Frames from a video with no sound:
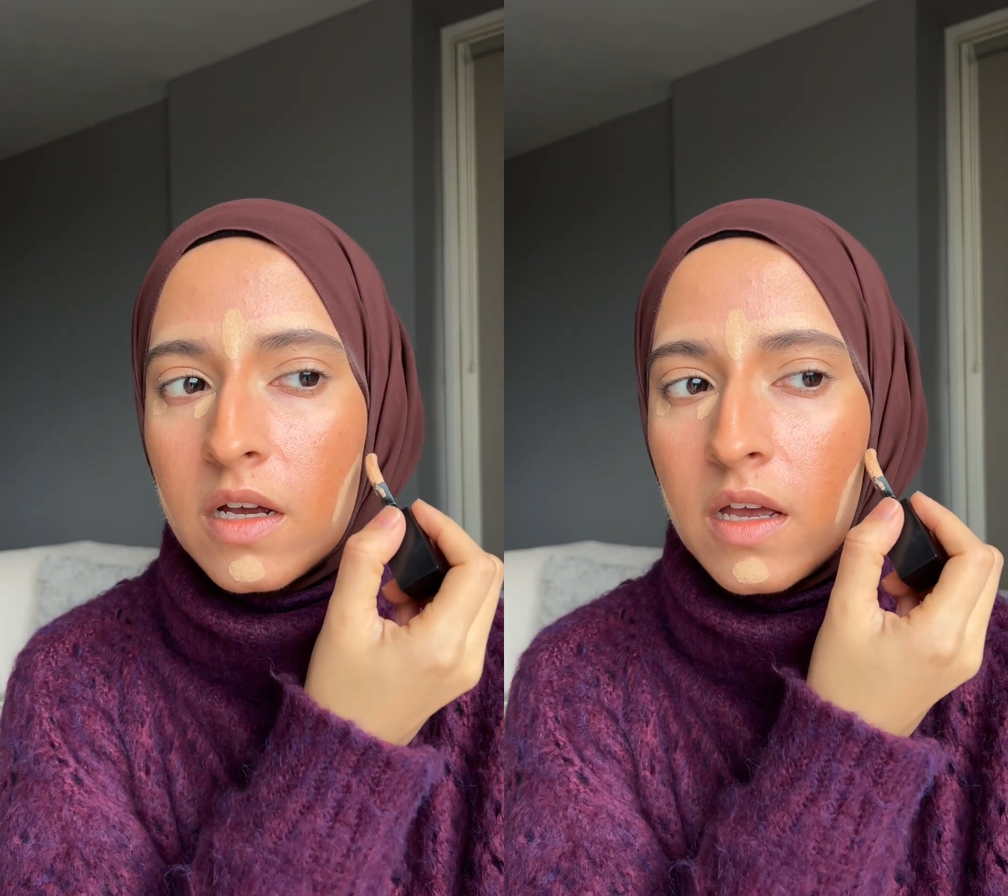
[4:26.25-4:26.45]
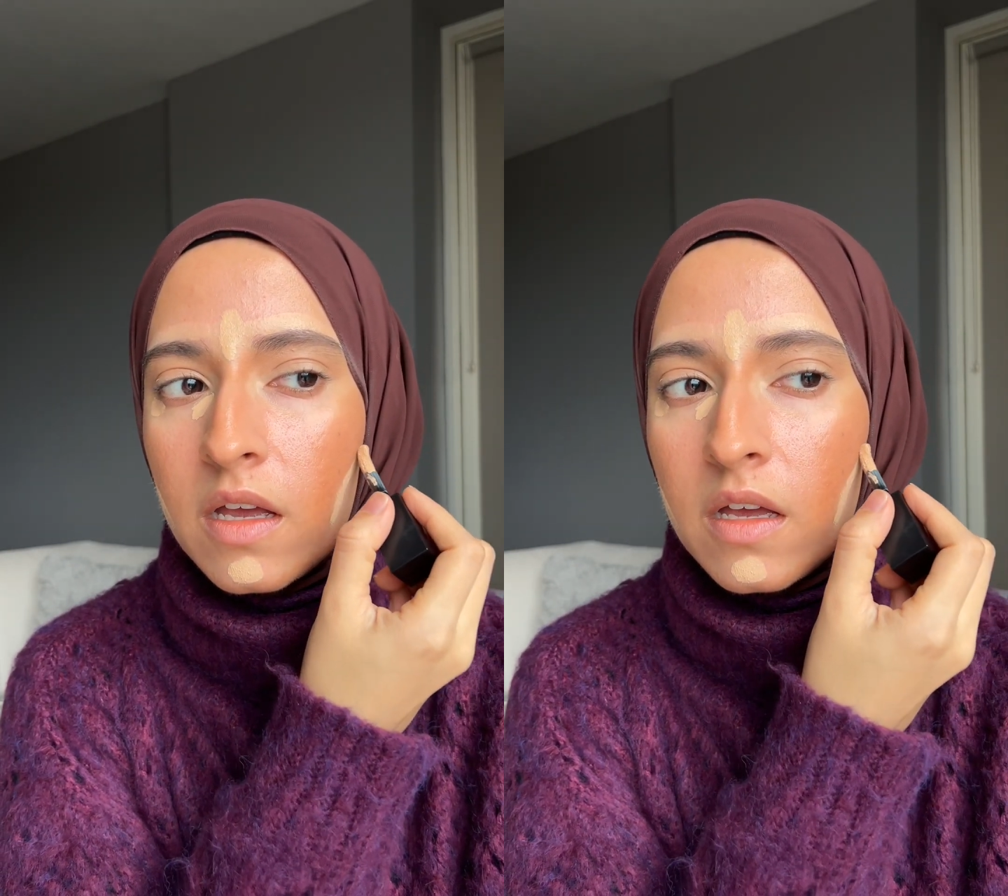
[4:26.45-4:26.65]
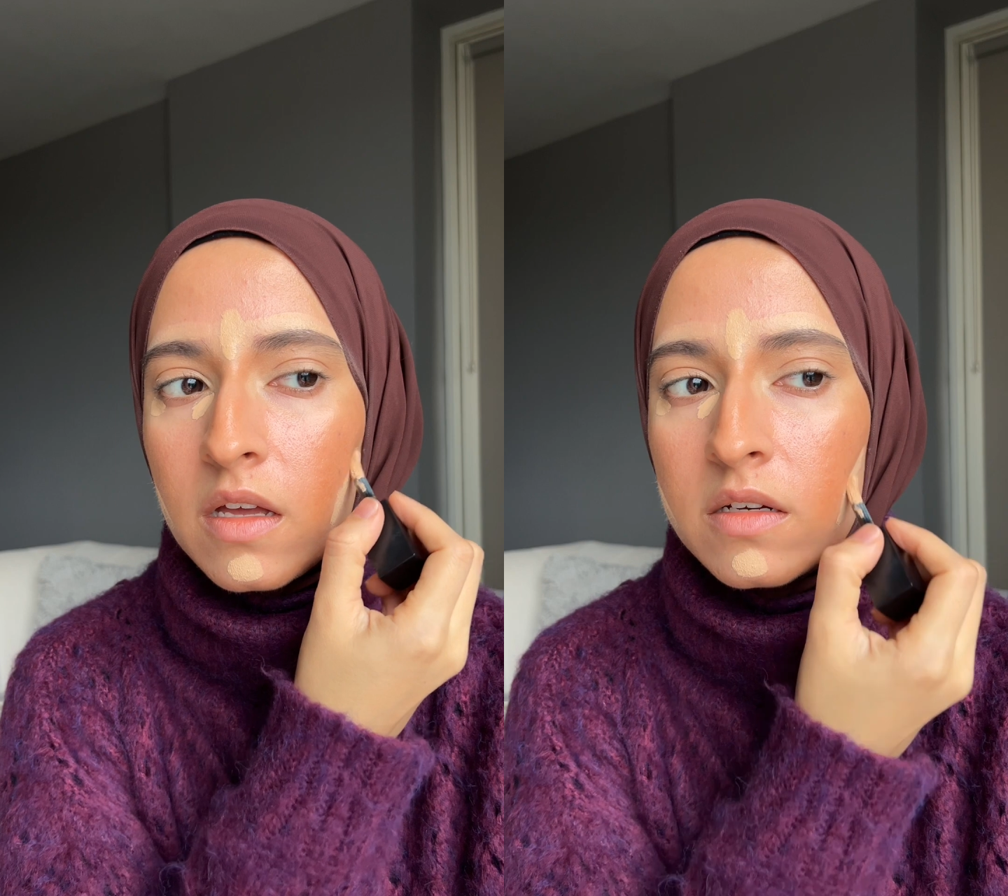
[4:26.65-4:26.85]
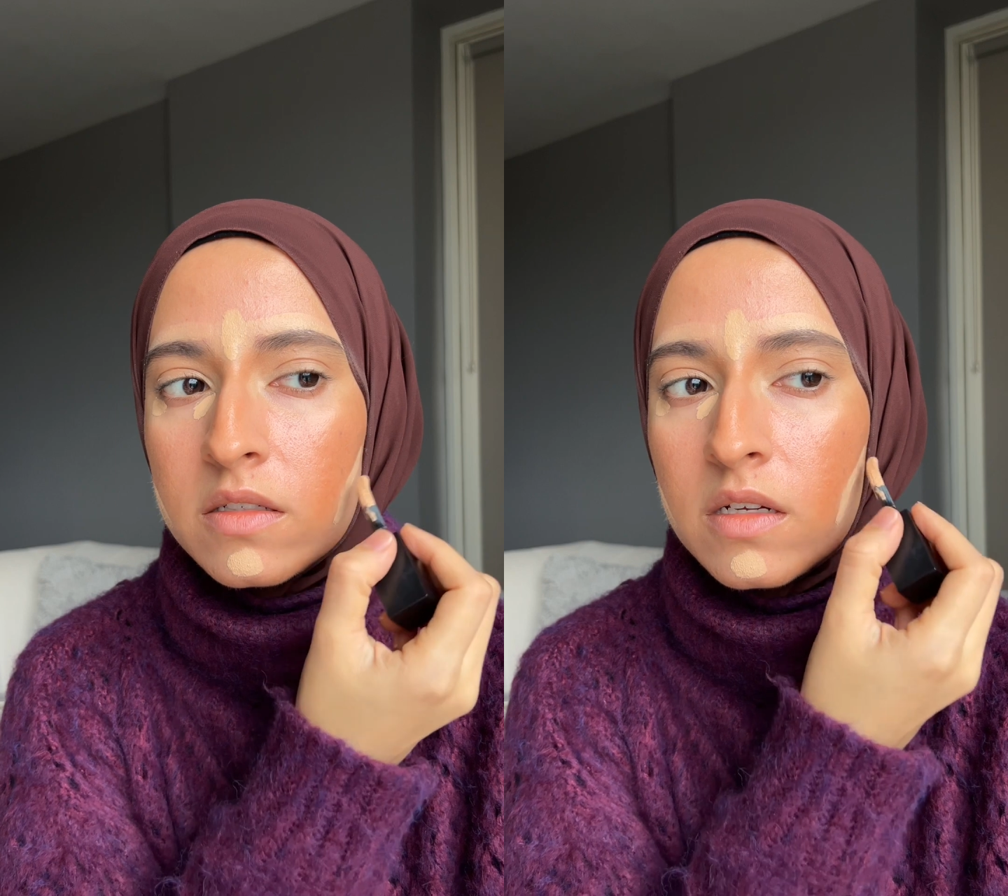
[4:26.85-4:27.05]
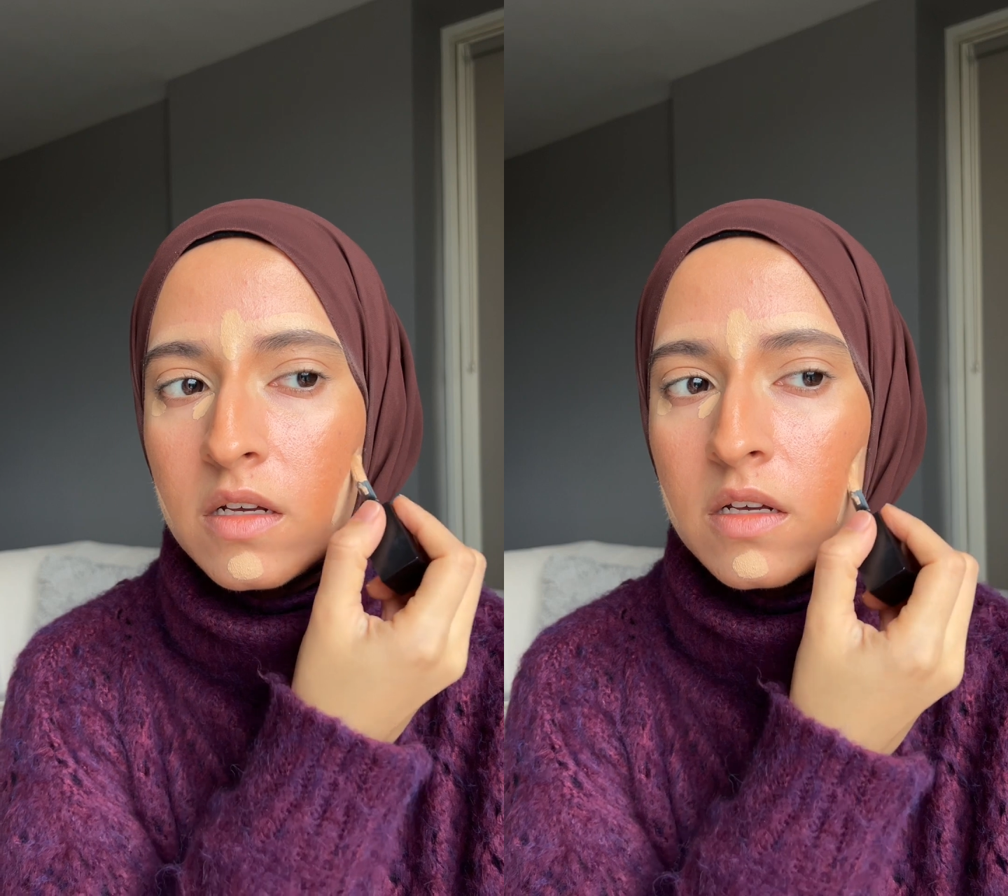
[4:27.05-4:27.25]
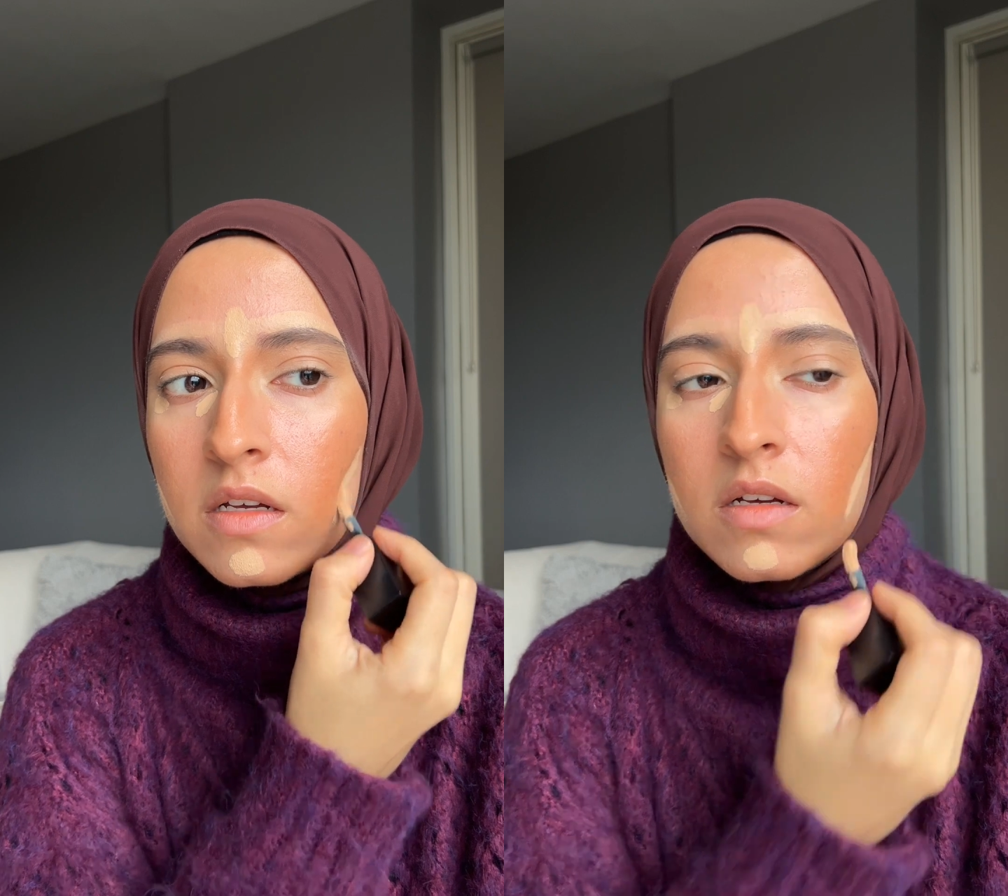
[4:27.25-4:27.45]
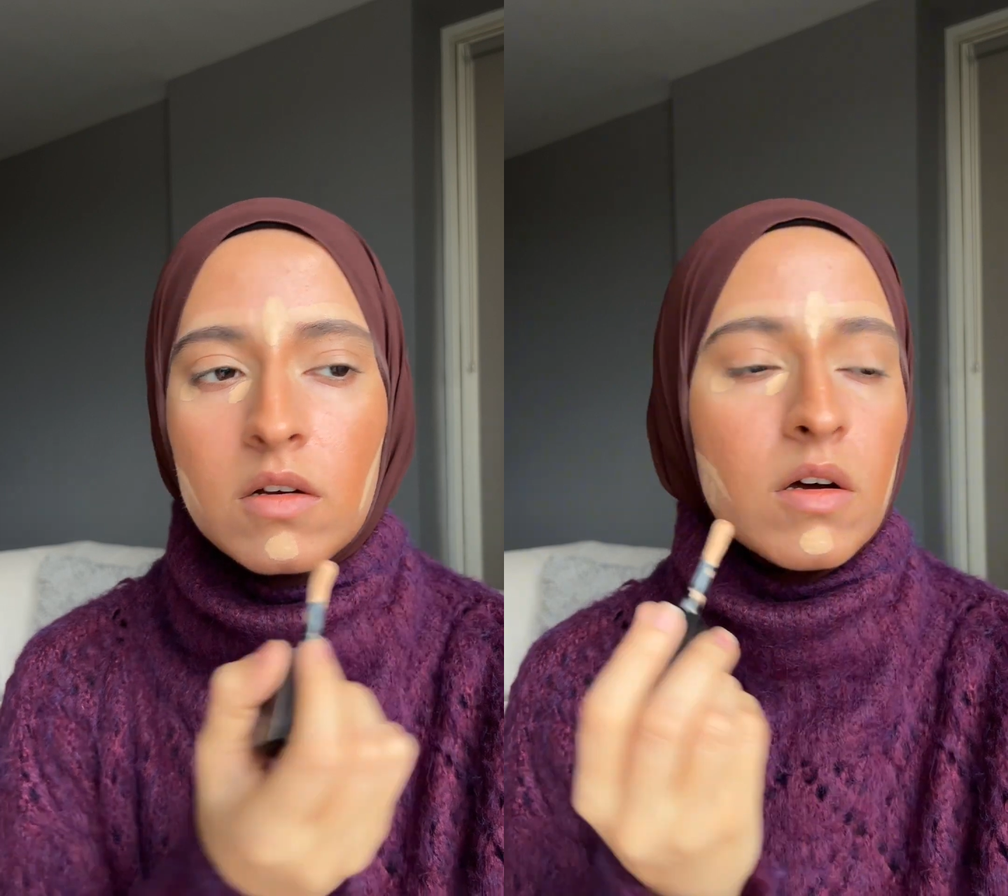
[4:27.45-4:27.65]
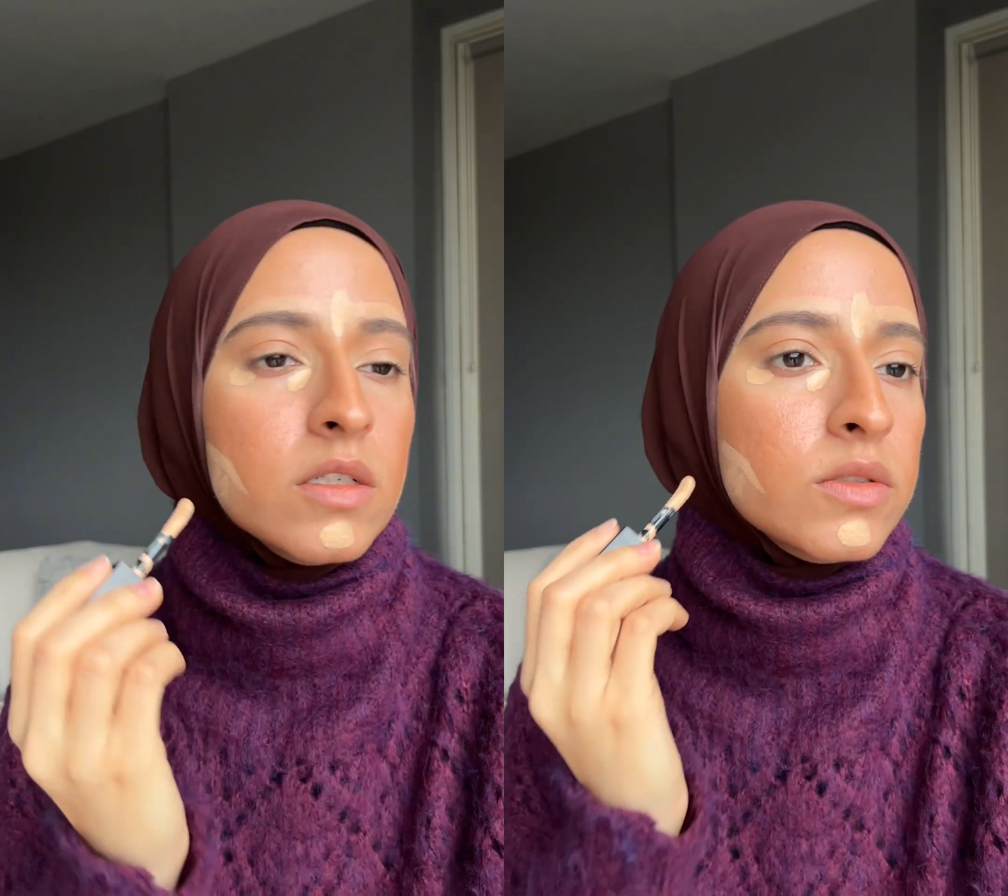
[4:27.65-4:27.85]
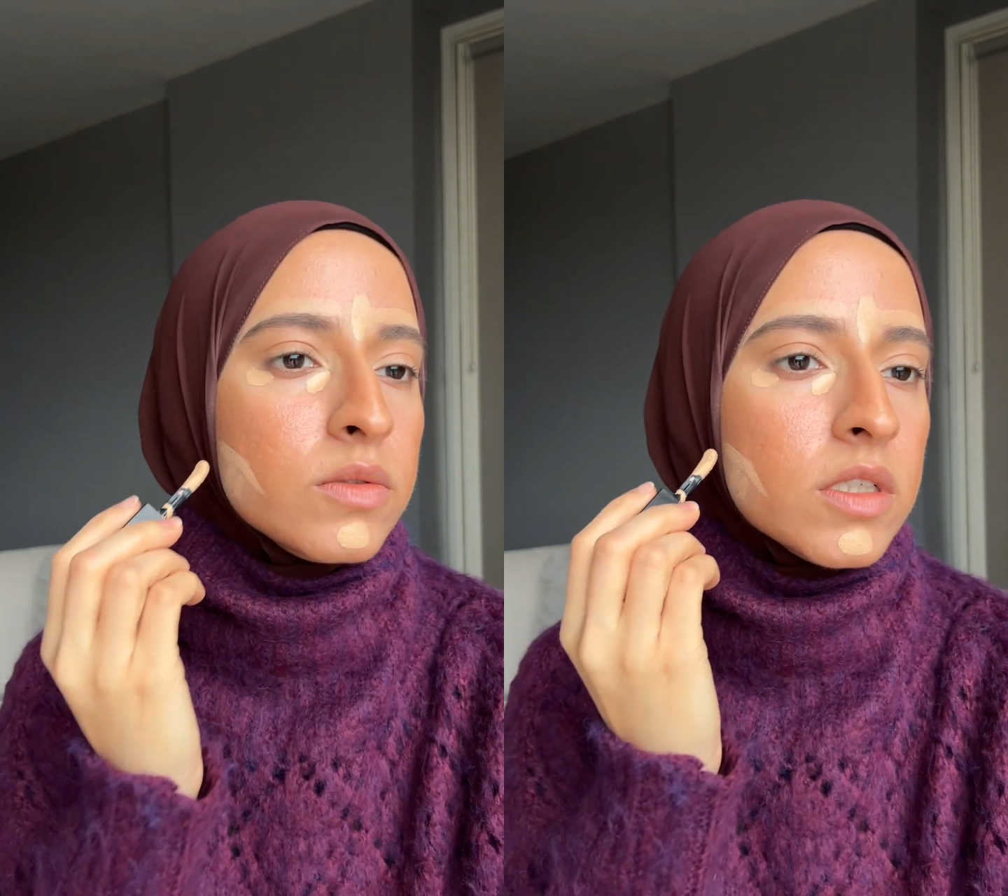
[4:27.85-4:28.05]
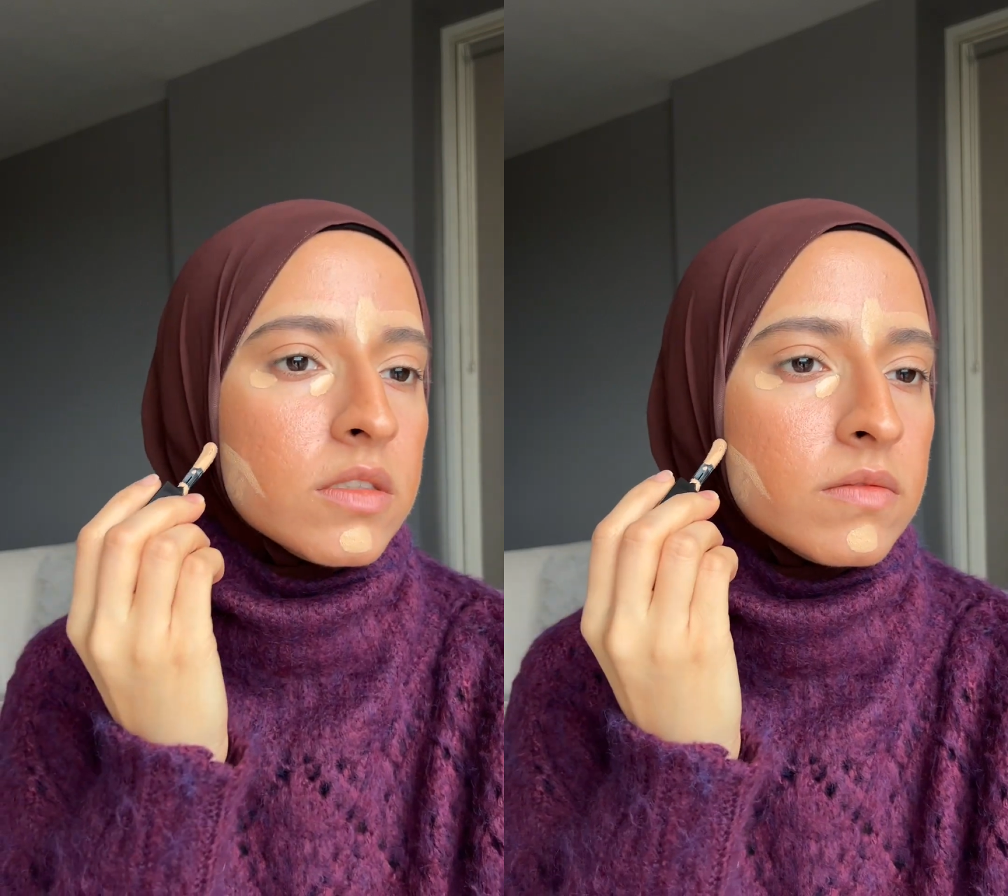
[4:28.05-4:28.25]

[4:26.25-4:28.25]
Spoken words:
and contour.